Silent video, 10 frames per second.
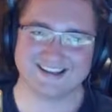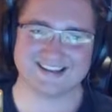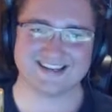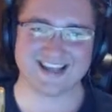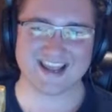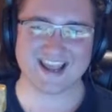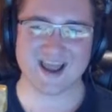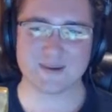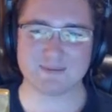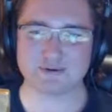
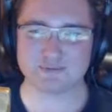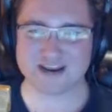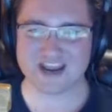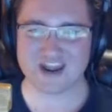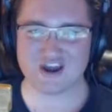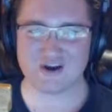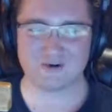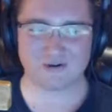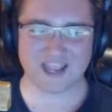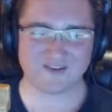Damn, Marino.
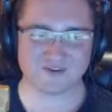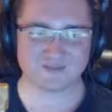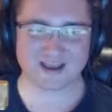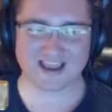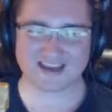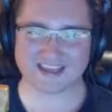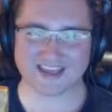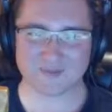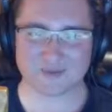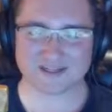Okay, I'm one behind. I
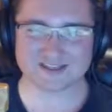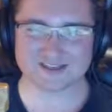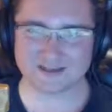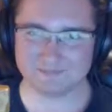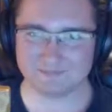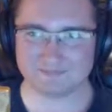gotta pick this up.